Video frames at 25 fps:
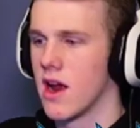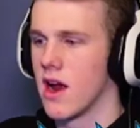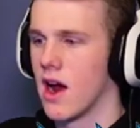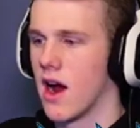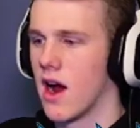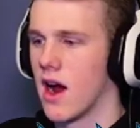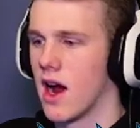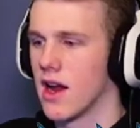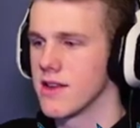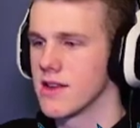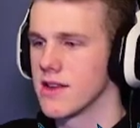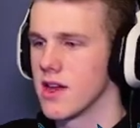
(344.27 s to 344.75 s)

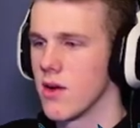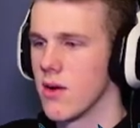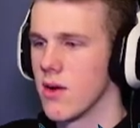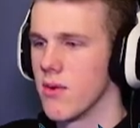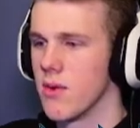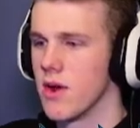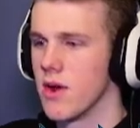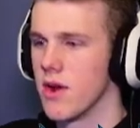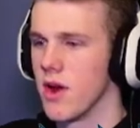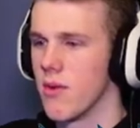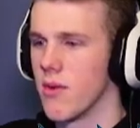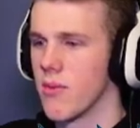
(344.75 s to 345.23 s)
All right, I'll tell you what I'm
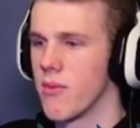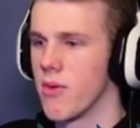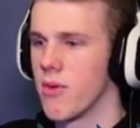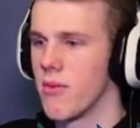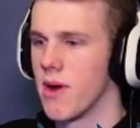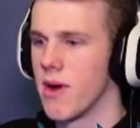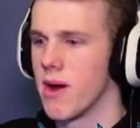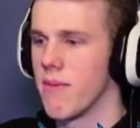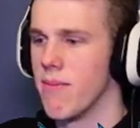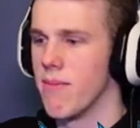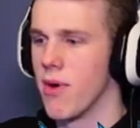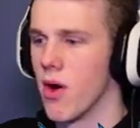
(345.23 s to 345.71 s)
going to do. I'm going to put
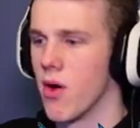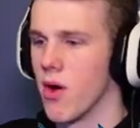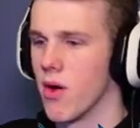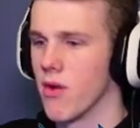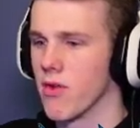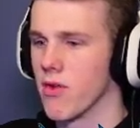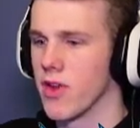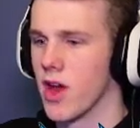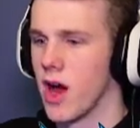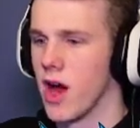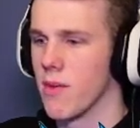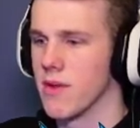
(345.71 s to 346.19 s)
my boat on
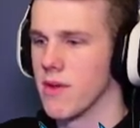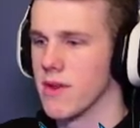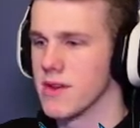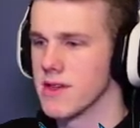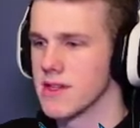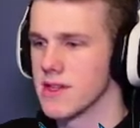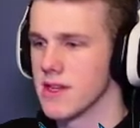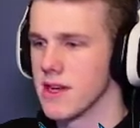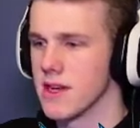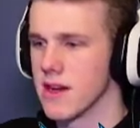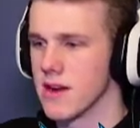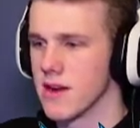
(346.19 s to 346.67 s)
top of
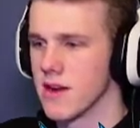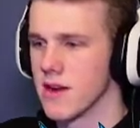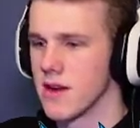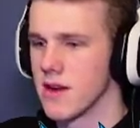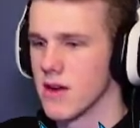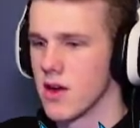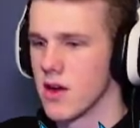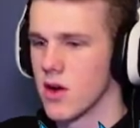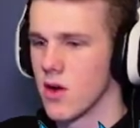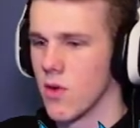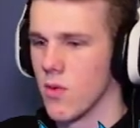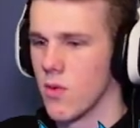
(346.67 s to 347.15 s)
this thing
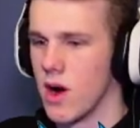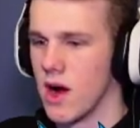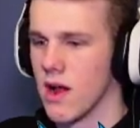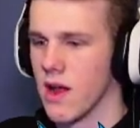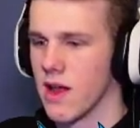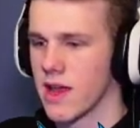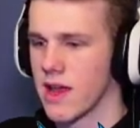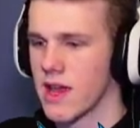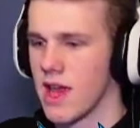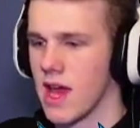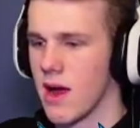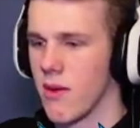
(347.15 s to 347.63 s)
while
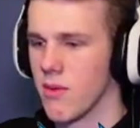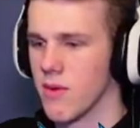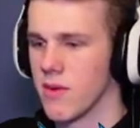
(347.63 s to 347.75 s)
I can.